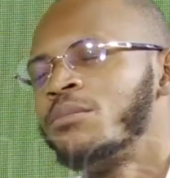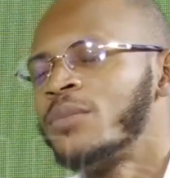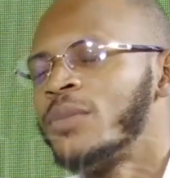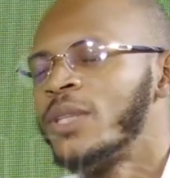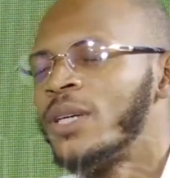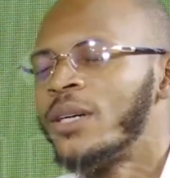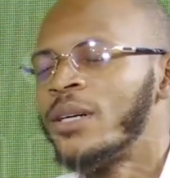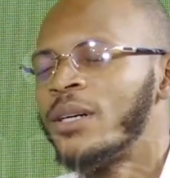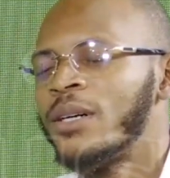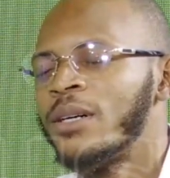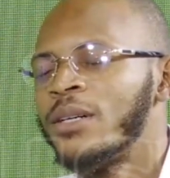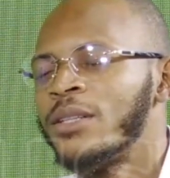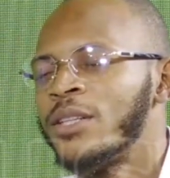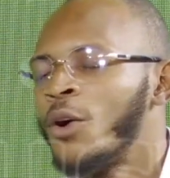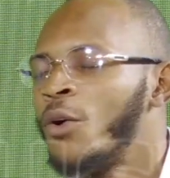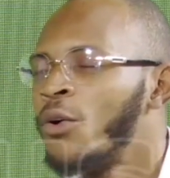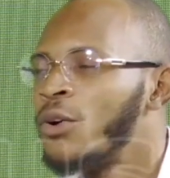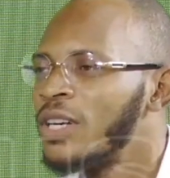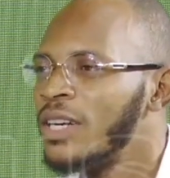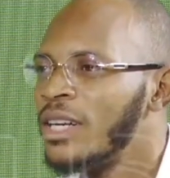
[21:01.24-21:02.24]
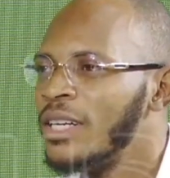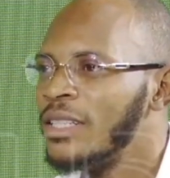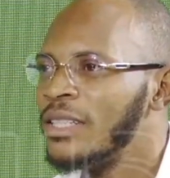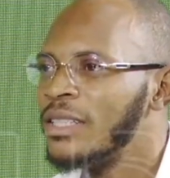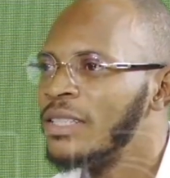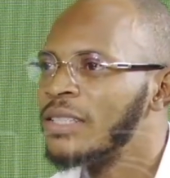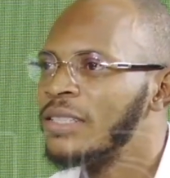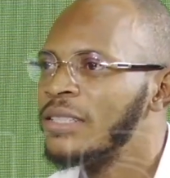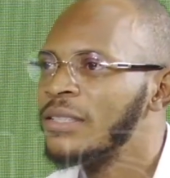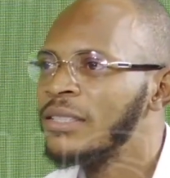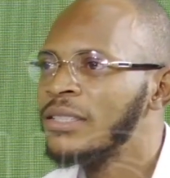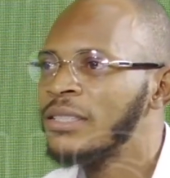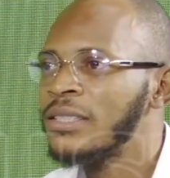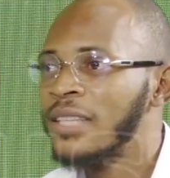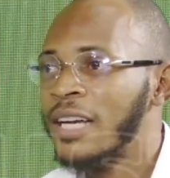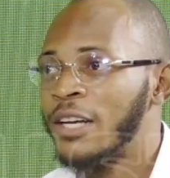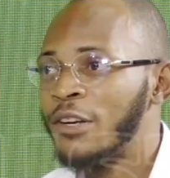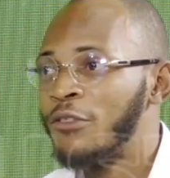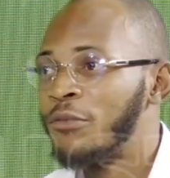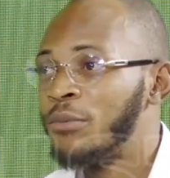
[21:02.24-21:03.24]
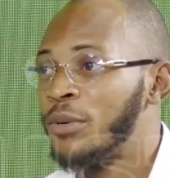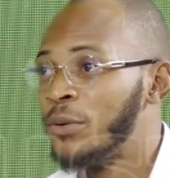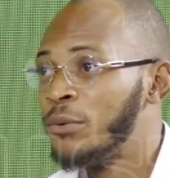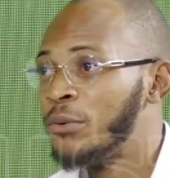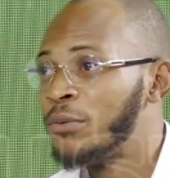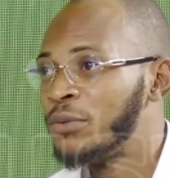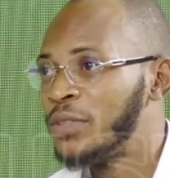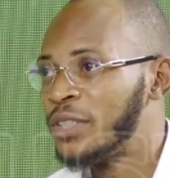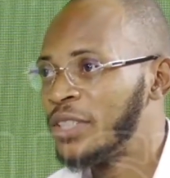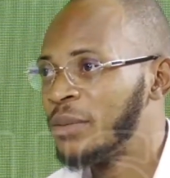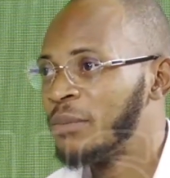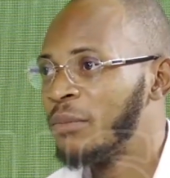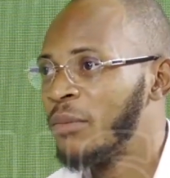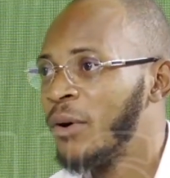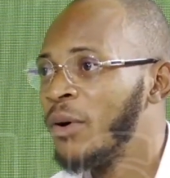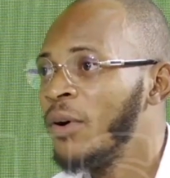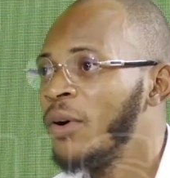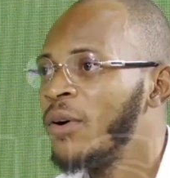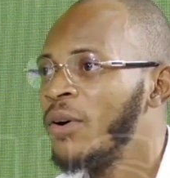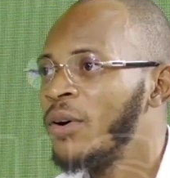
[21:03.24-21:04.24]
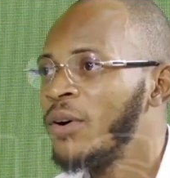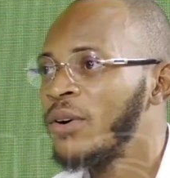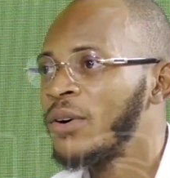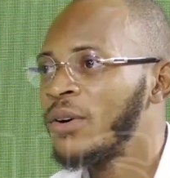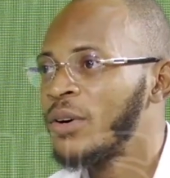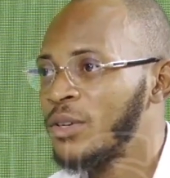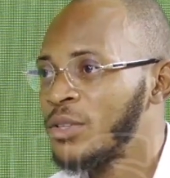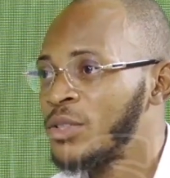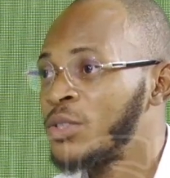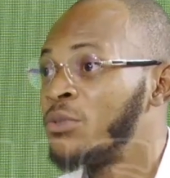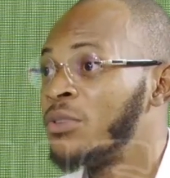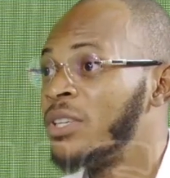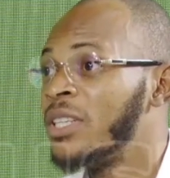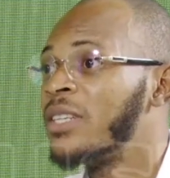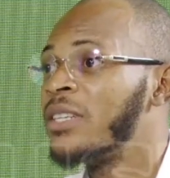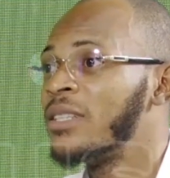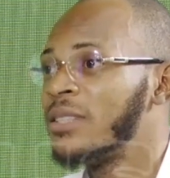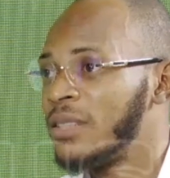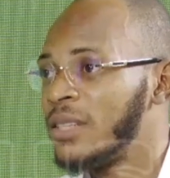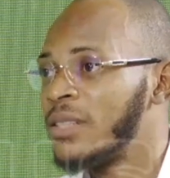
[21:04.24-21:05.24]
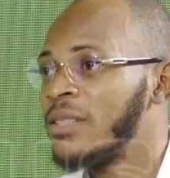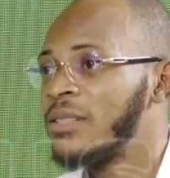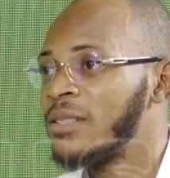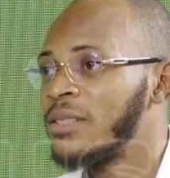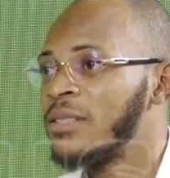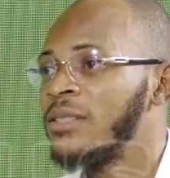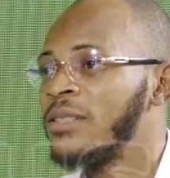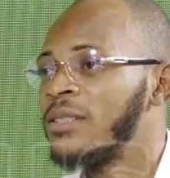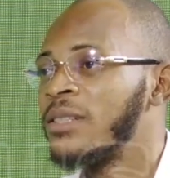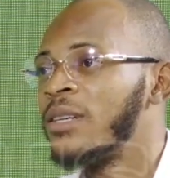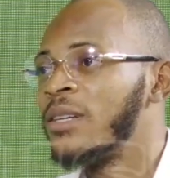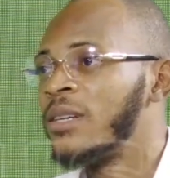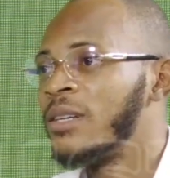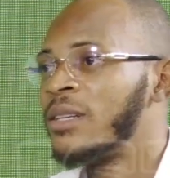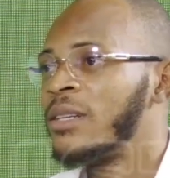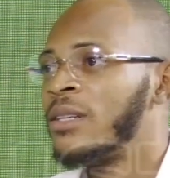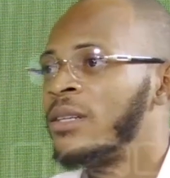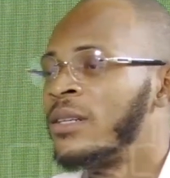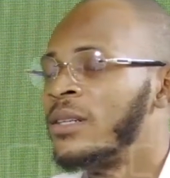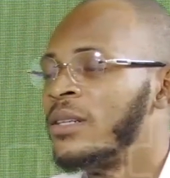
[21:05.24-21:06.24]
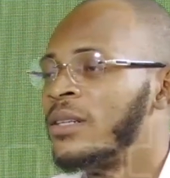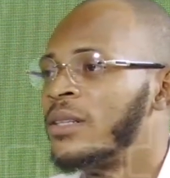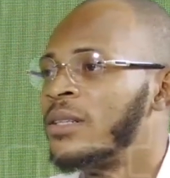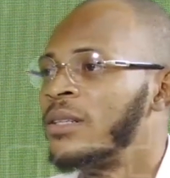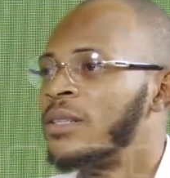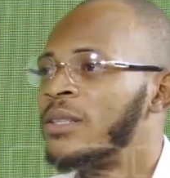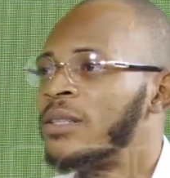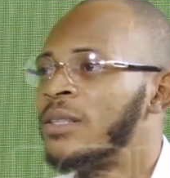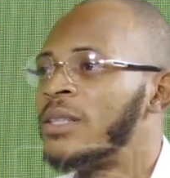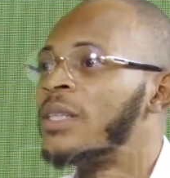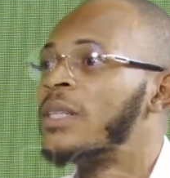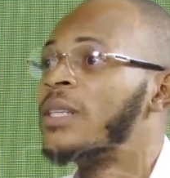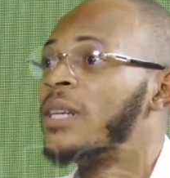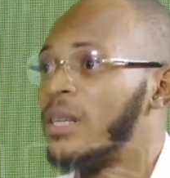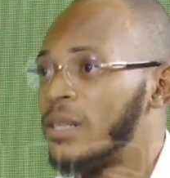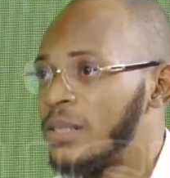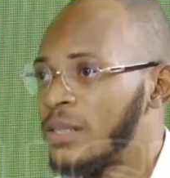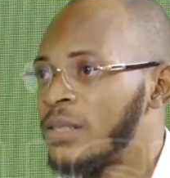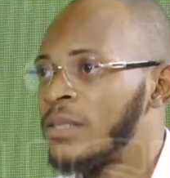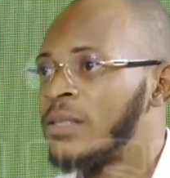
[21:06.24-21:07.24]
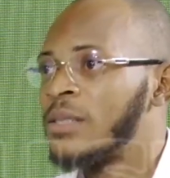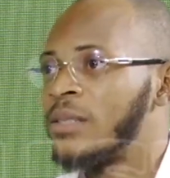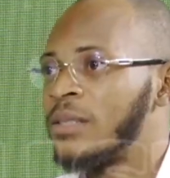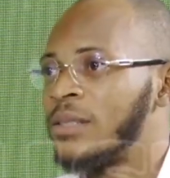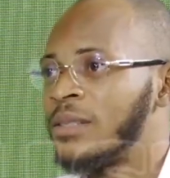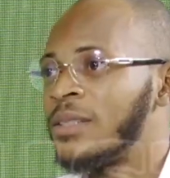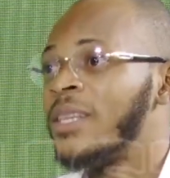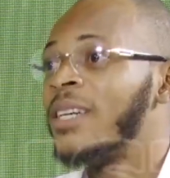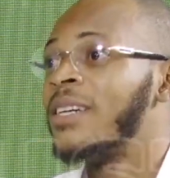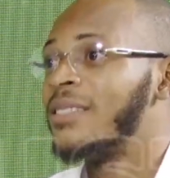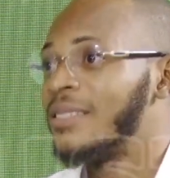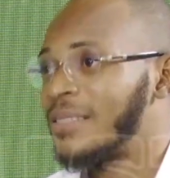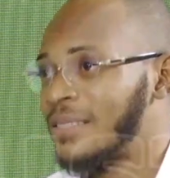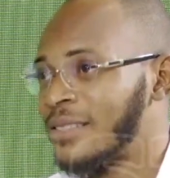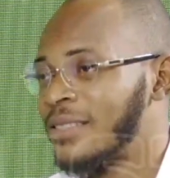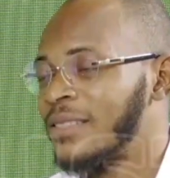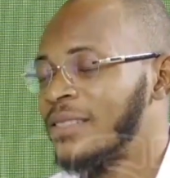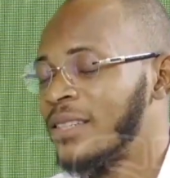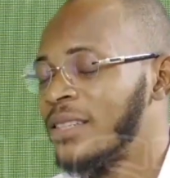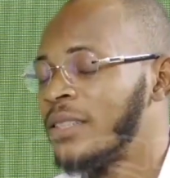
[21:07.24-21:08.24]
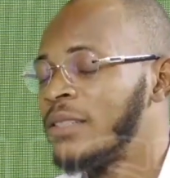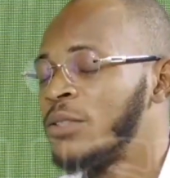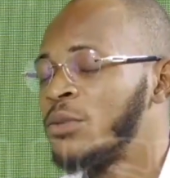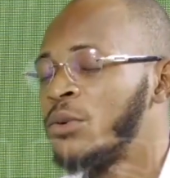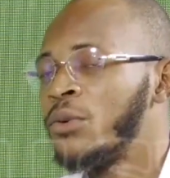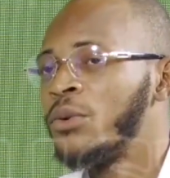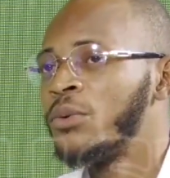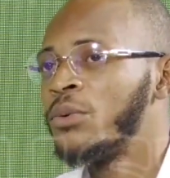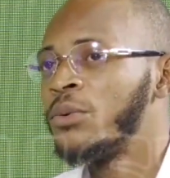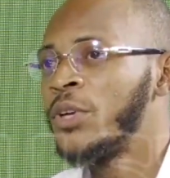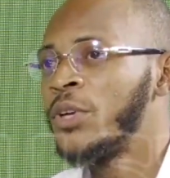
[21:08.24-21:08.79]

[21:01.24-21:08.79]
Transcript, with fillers: The the old ladies' style of play will fit him more. Mm, Juventus. Yes. And he's almost built like uh, yes. Lukaku, kind yes, of. Yes, yes. So I see